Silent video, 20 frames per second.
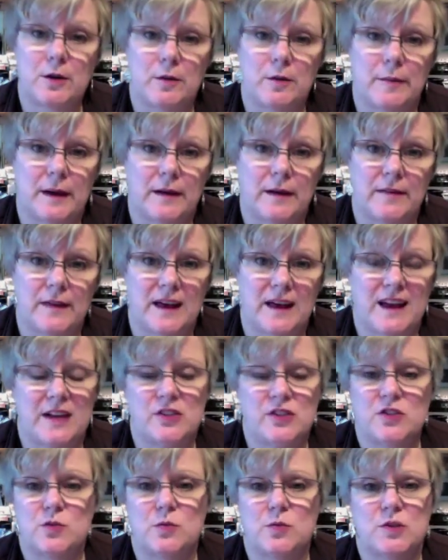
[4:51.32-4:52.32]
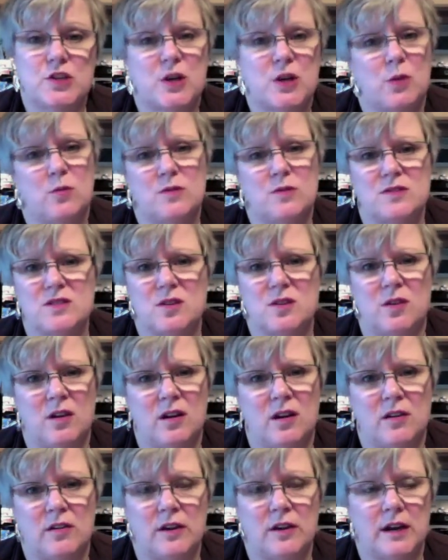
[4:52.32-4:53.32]
about that. I just wish I weren't so
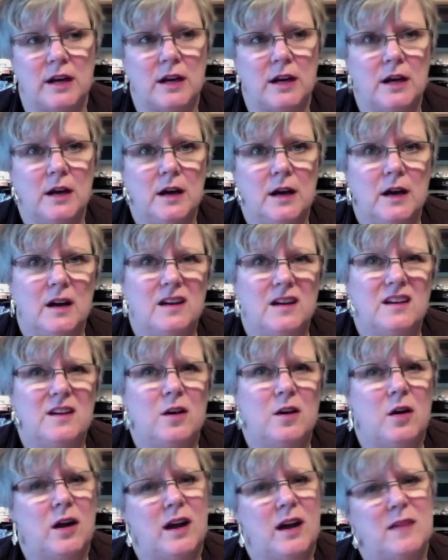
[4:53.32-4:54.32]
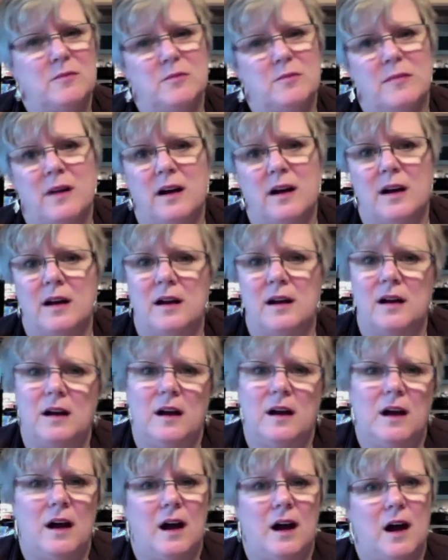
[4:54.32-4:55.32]
hungry. You know, I
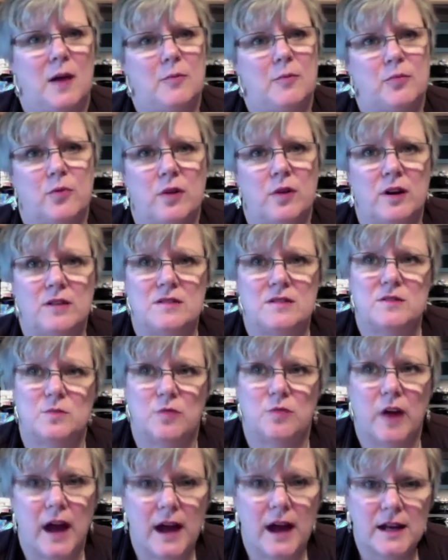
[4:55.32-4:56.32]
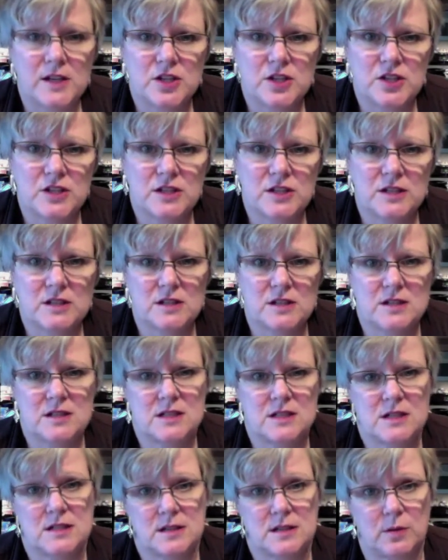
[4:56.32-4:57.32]
I broiled some radishes
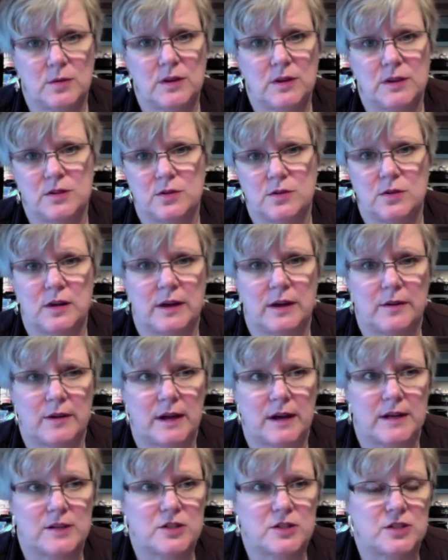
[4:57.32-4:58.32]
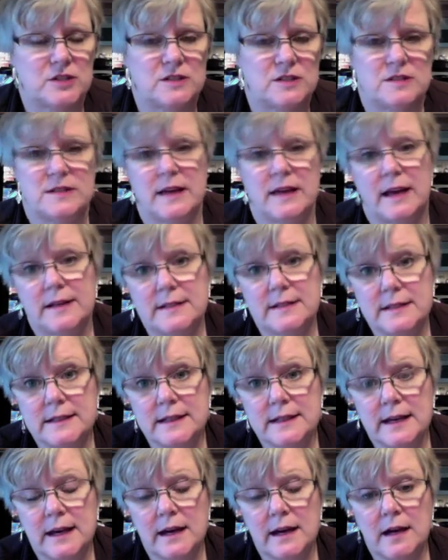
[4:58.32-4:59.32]
because I really do like radishes. That didn't
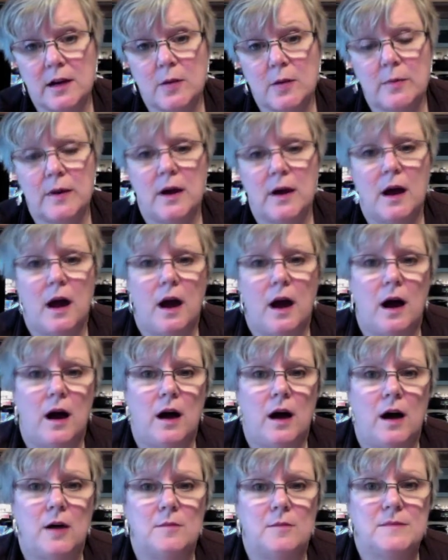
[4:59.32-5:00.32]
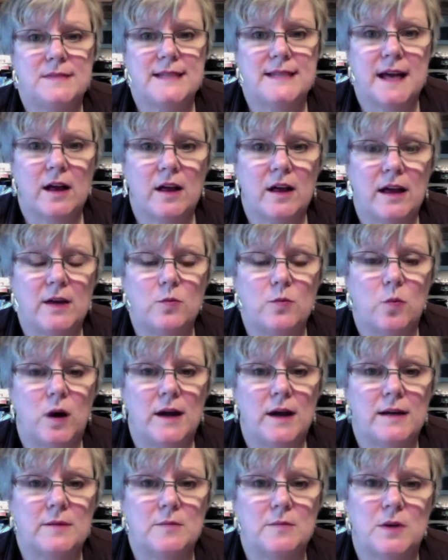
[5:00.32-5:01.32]
help. Um, Dale had
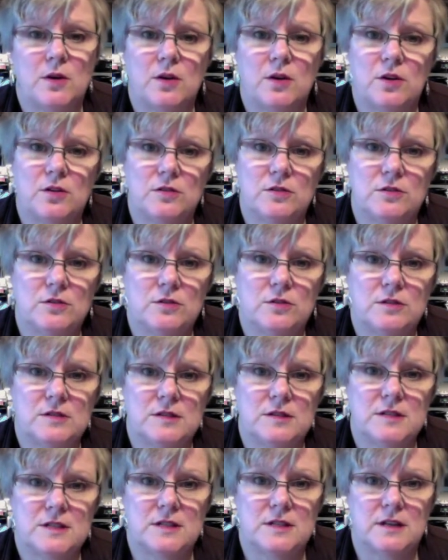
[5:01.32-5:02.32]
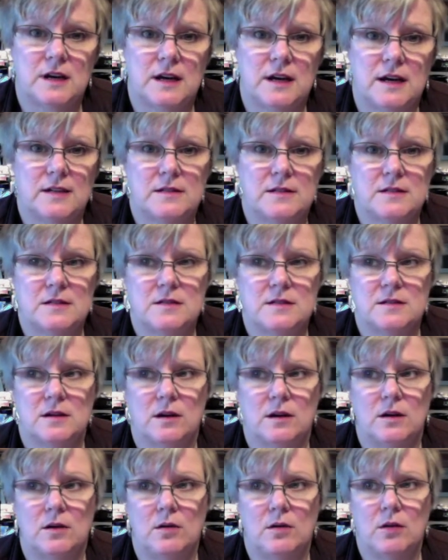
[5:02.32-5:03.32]
wanted miracle noodles tonight,
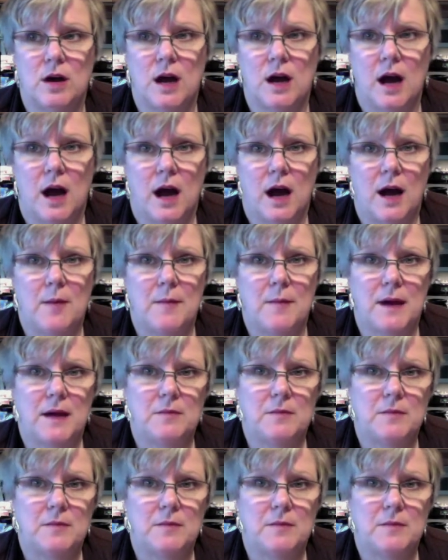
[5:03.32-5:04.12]
so I made